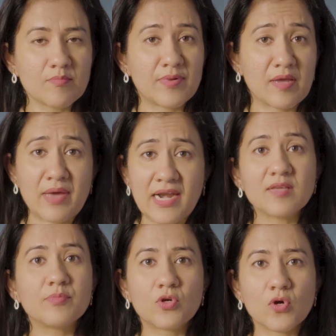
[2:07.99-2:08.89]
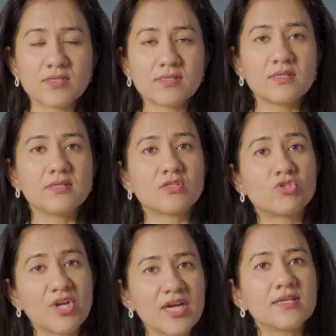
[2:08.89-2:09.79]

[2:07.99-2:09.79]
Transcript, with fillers: primarily because this trade